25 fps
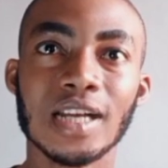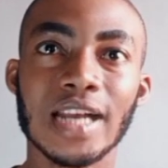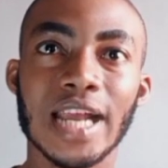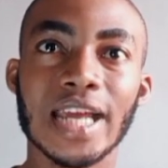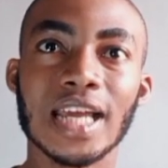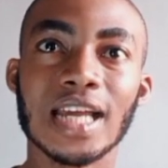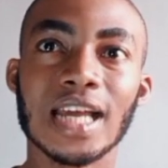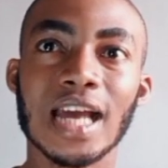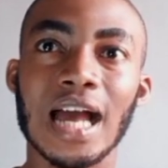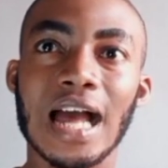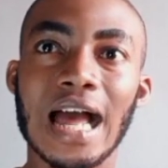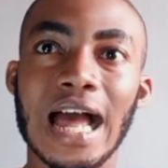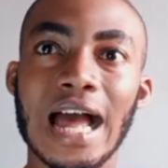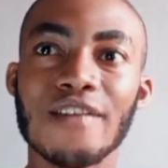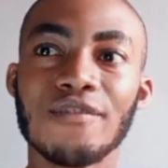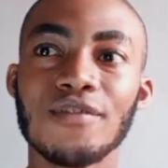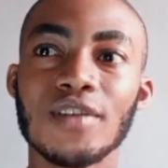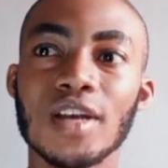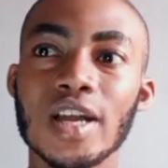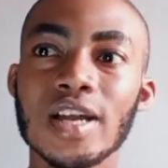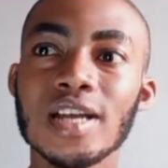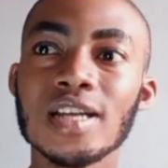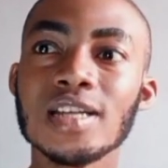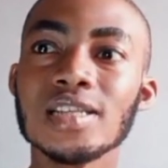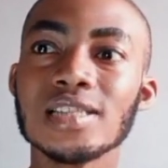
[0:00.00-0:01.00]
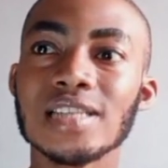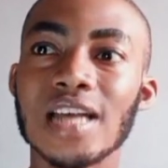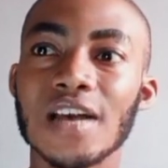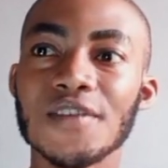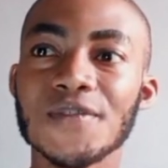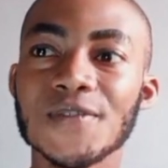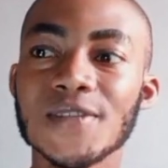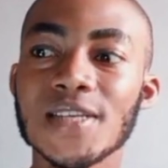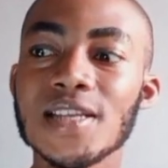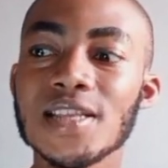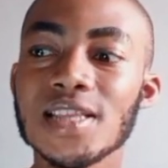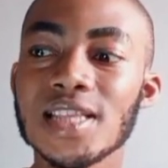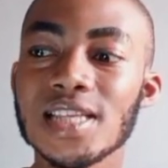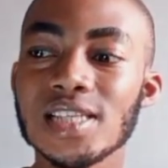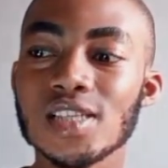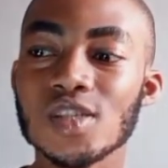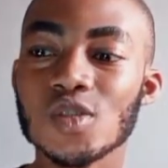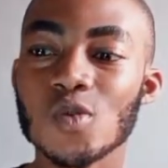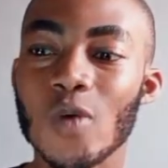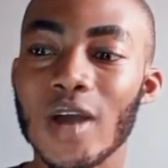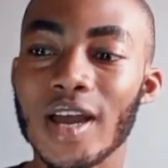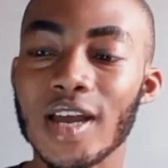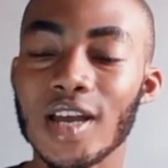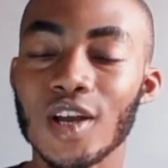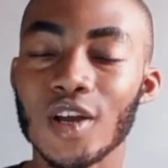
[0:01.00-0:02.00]
Like I've learned, I've seen this
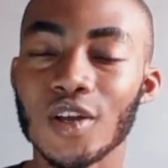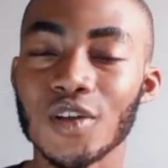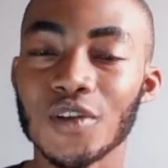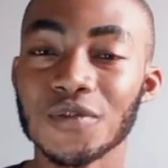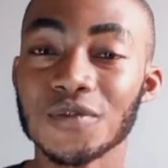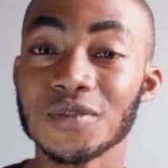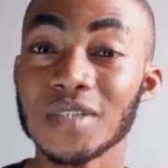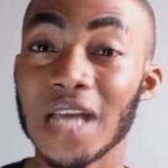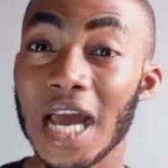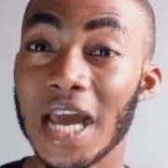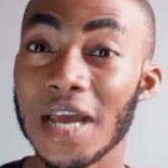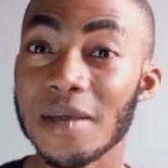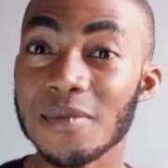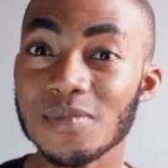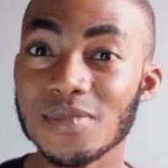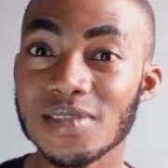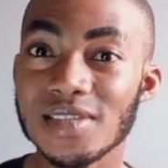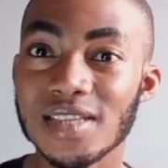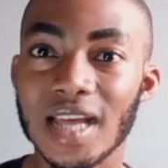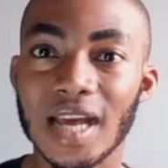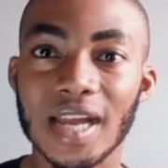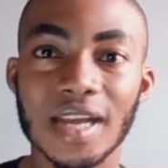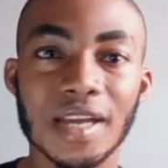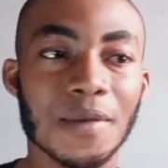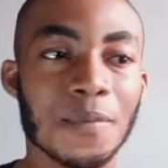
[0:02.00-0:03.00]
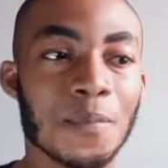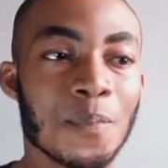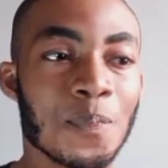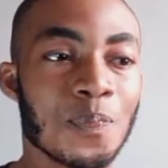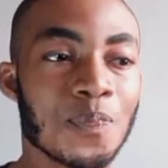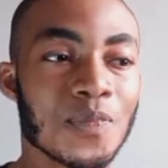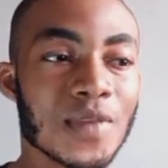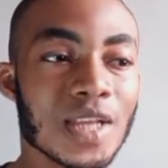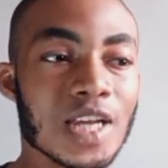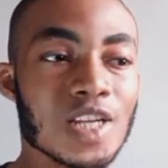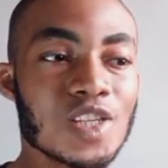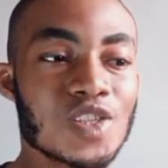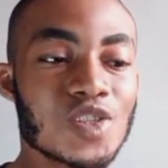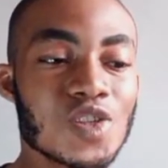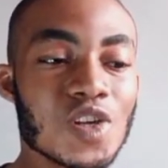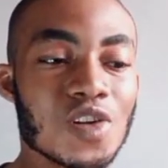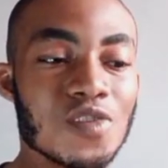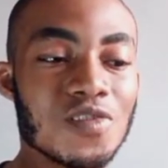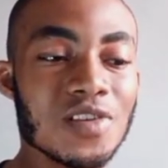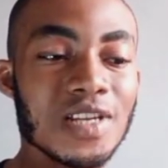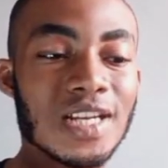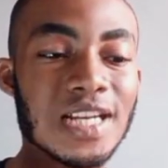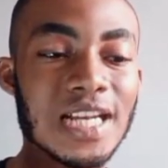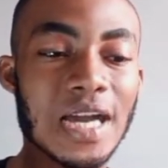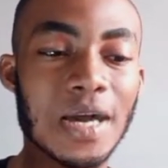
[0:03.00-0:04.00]
quite a lot of times that it's
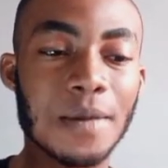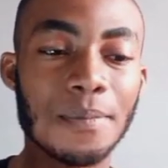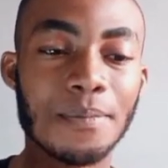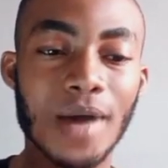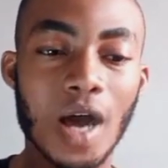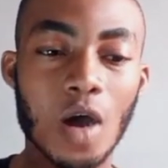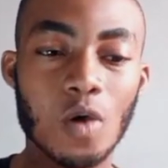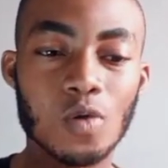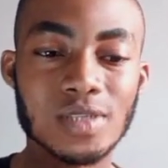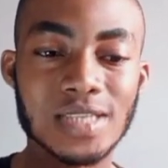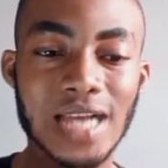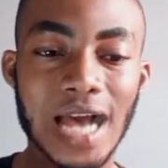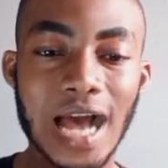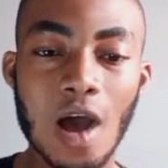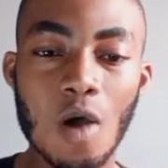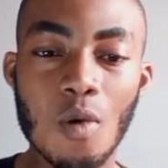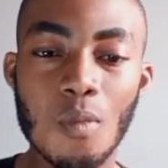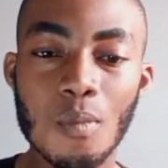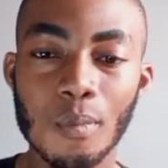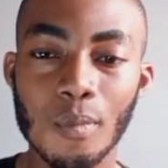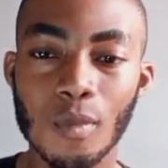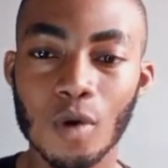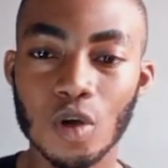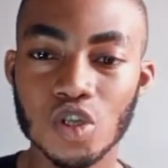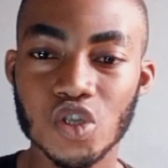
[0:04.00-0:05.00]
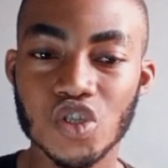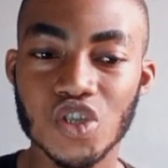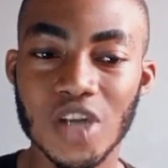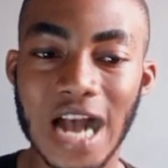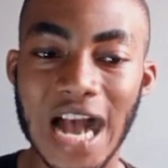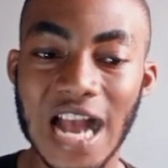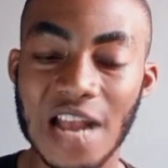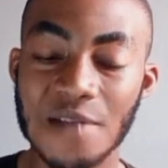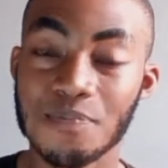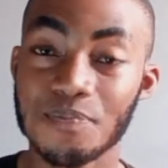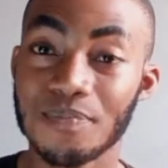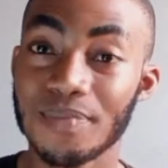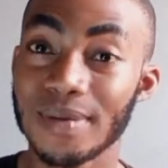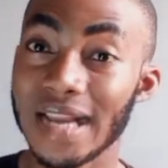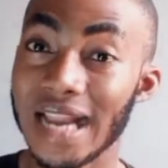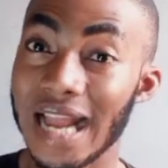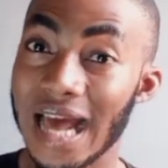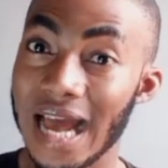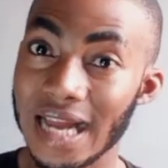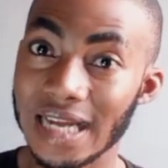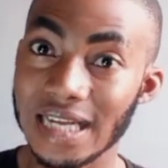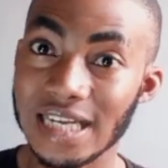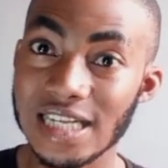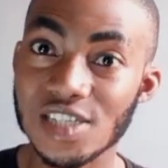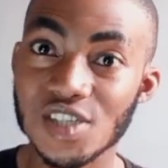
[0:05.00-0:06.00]
not really about how much I
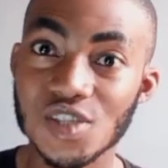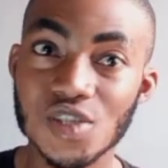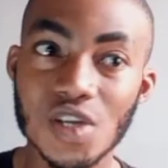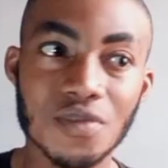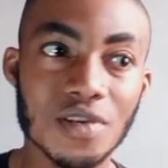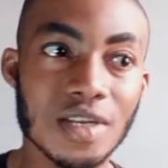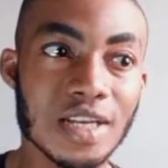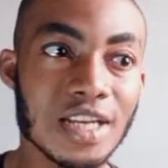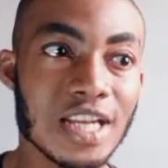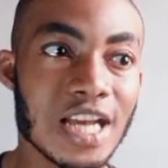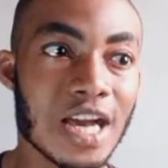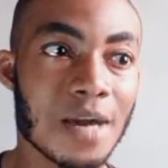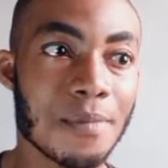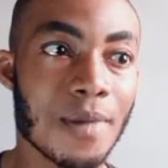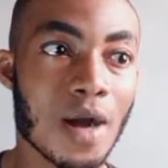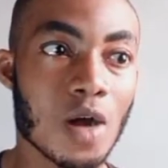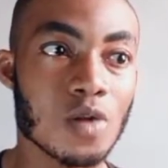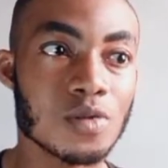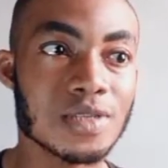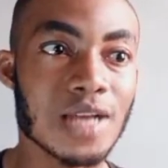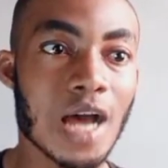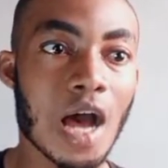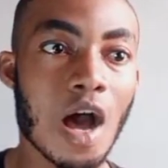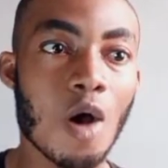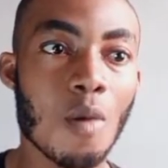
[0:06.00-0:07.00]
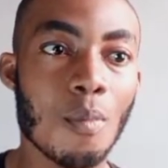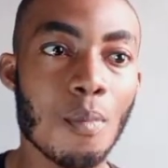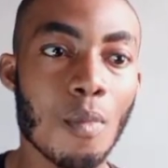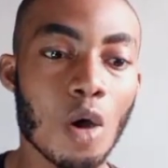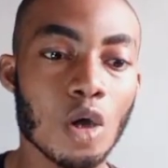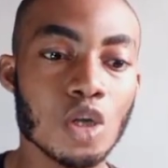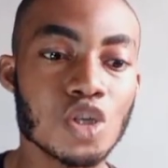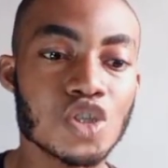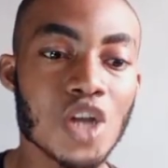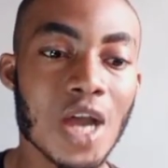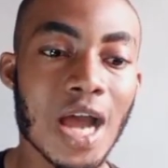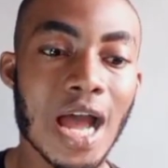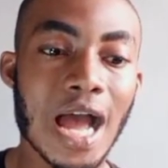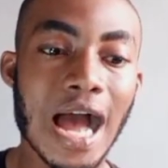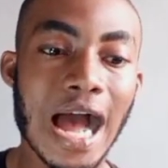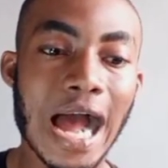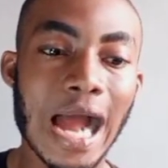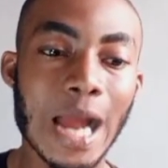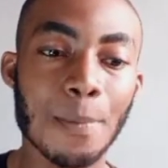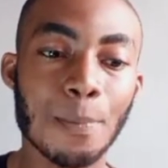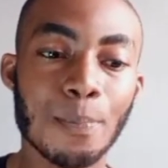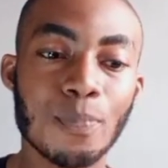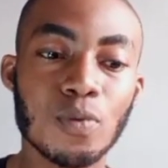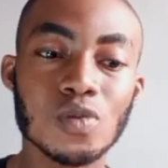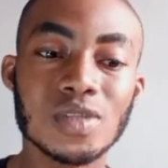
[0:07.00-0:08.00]
plan. It's not really about how much
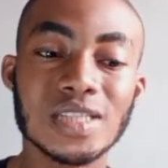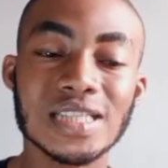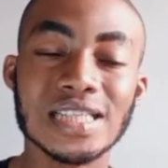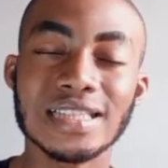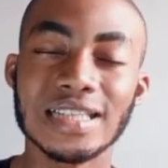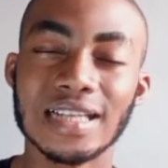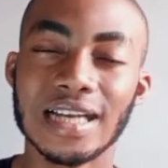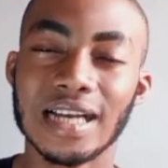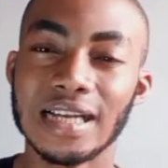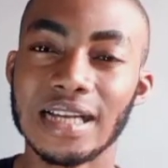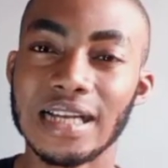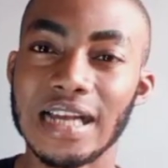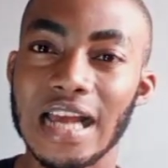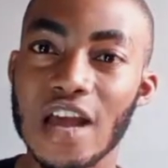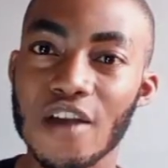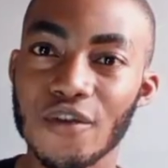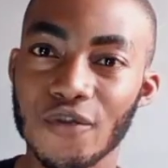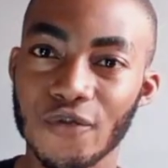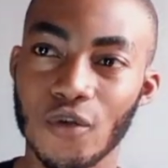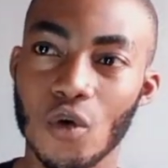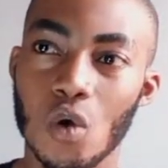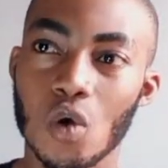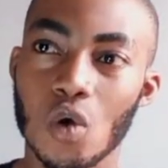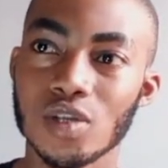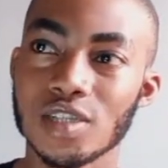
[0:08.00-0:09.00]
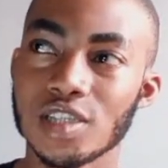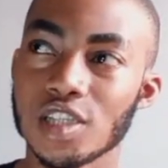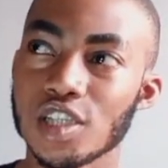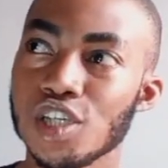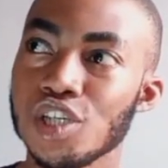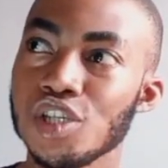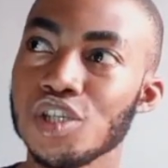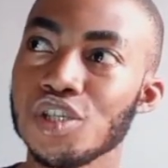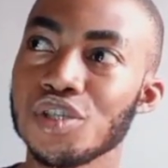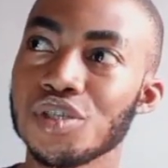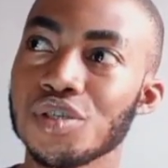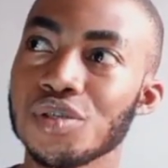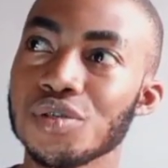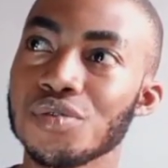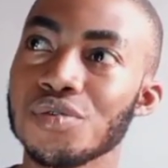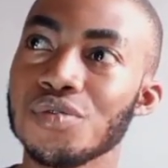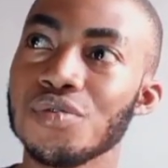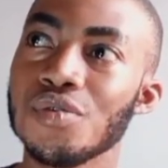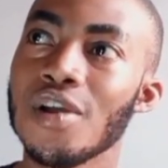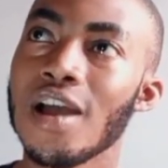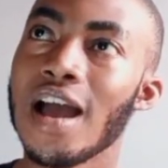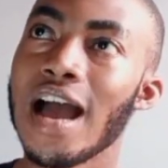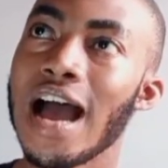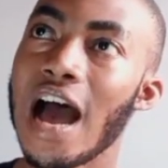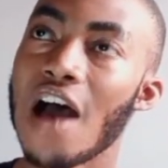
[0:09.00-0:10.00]
I put in effort
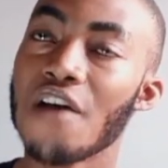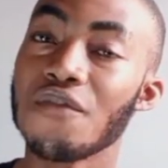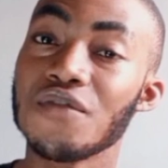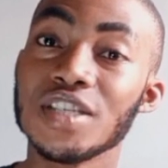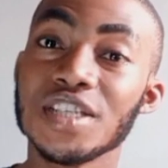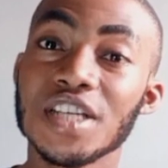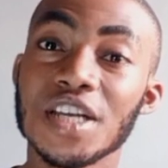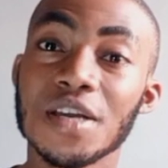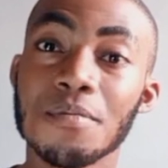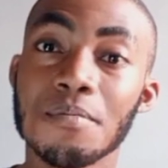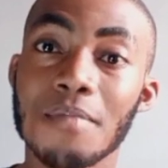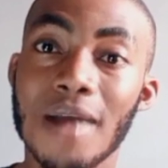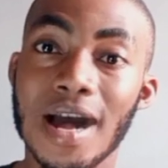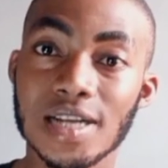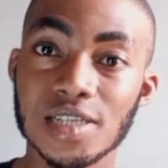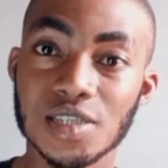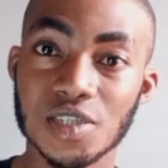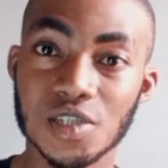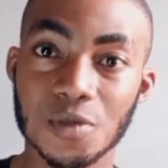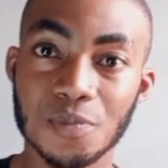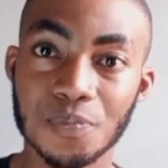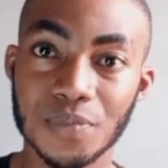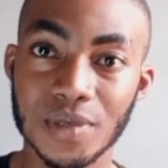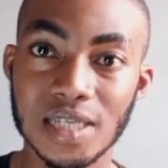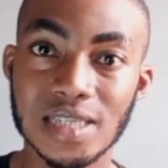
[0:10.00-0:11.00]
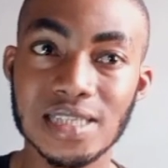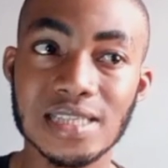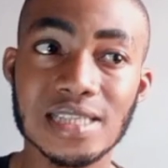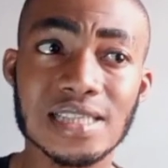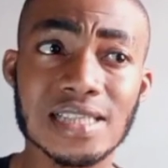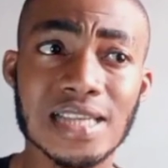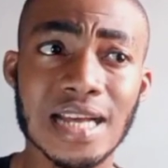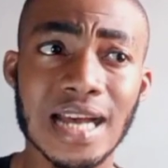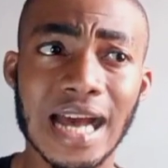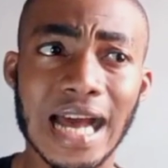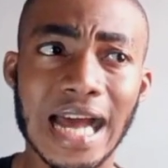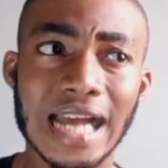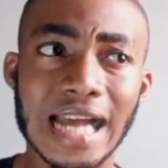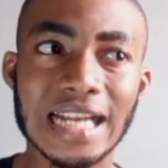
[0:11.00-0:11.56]
into having a masterpiece.